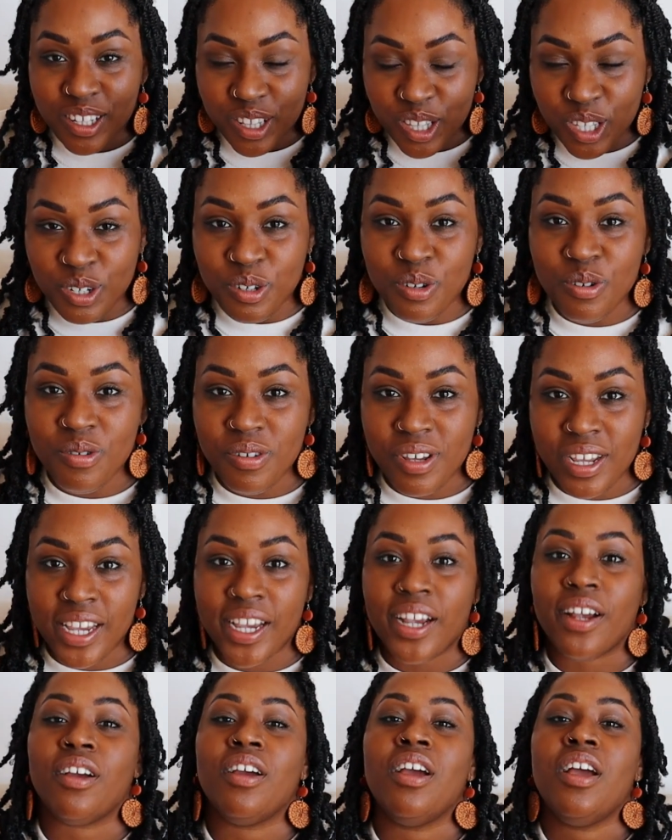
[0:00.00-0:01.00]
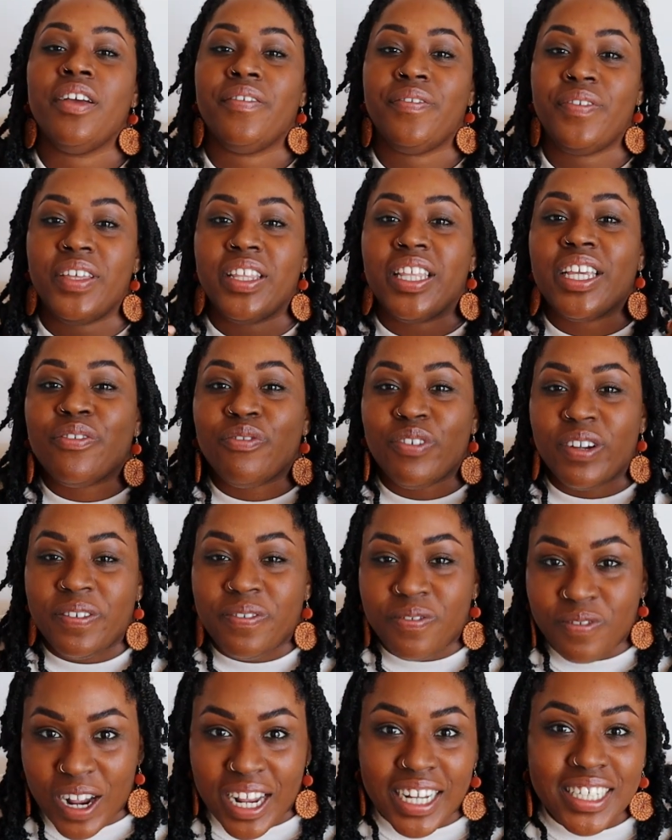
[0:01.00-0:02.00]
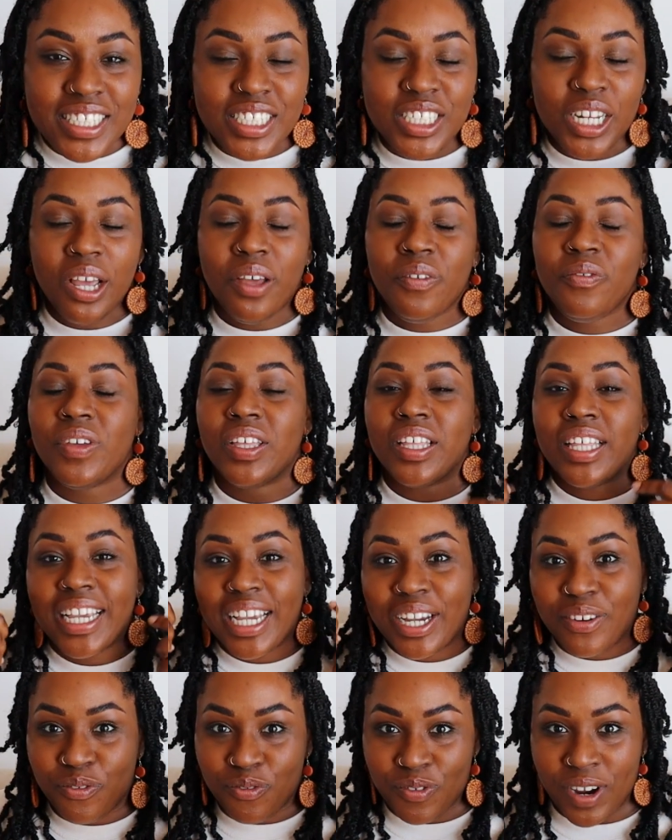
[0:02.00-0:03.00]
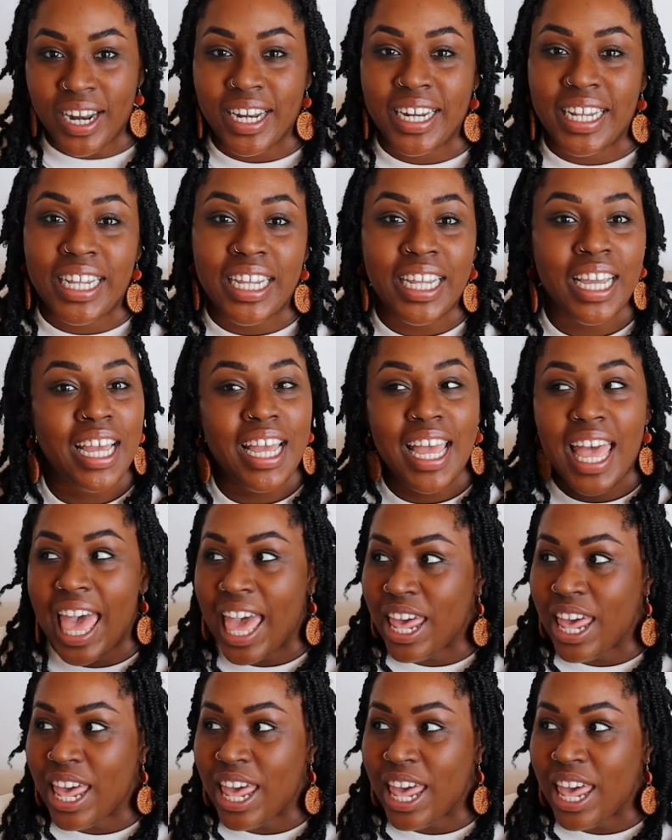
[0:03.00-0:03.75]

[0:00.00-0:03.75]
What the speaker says: the new year feeling refreshed, feeling ready,